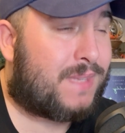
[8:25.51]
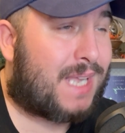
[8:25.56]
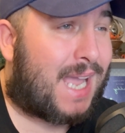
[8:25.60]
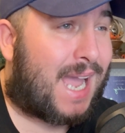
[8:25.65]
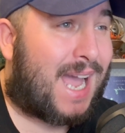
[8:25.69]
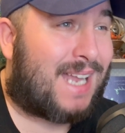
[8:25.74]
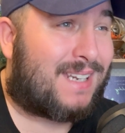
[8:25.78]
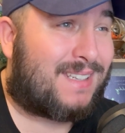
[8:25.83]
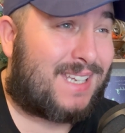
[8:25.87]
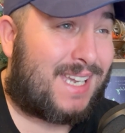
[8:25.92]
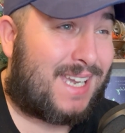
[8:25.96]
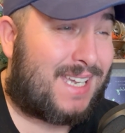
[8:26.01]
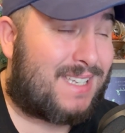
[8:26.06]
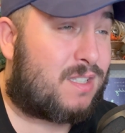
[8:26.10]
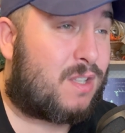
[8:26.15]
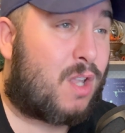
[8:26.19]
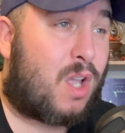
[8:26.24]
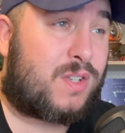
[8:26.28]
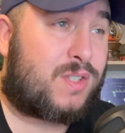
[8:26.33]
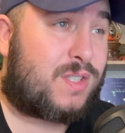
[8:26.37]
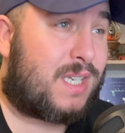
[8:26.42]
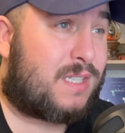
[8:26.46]
and it's
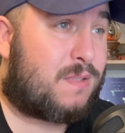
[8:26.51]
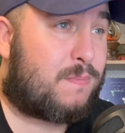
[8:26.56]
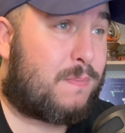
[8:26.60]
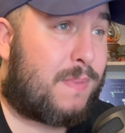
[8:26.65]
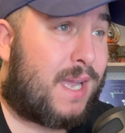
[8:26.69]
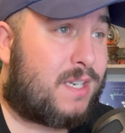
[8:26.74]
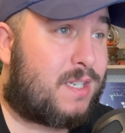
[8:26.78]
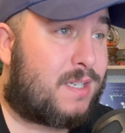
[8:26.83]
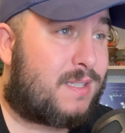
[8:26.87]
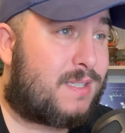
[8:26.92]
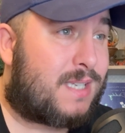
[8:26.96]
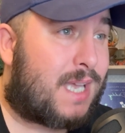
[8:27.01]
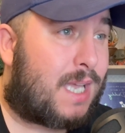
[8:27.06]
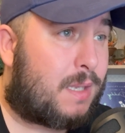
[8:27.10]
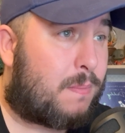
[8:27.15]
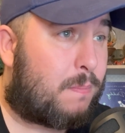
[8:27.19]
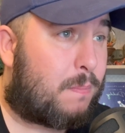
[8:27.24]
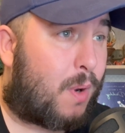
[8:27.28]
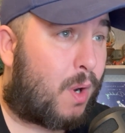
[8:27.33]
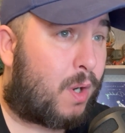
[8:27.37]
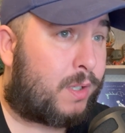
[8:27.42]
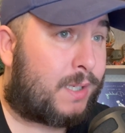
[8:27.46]
lost its major
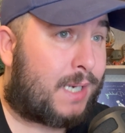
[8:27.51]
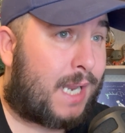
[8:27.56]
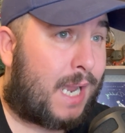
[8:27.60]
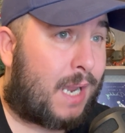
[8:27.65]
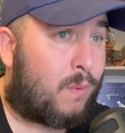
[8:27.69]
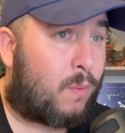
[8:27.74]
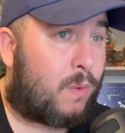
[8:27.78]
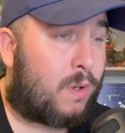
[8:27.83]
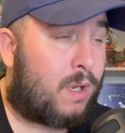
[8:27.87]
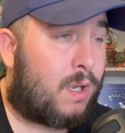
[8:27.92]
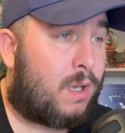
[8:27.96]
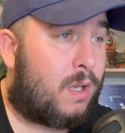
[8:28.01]
selling point now.